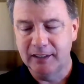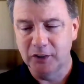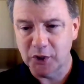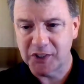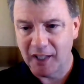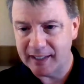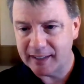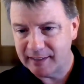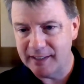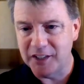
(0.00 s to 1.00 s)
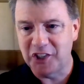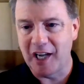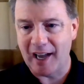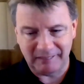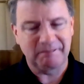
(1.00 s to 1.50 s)
It looks like in the
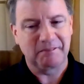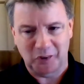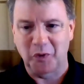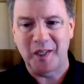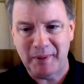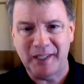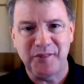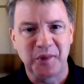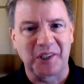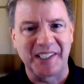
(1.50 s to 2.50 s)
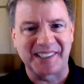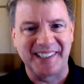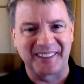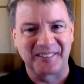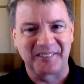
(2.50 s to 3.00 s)
chat, quite a bit of you were
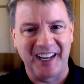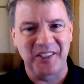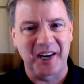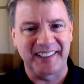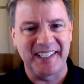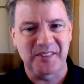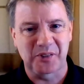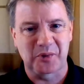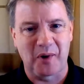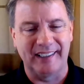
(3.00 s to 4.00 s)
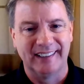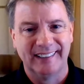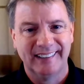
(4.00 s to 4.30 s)
listening and you got the answers right.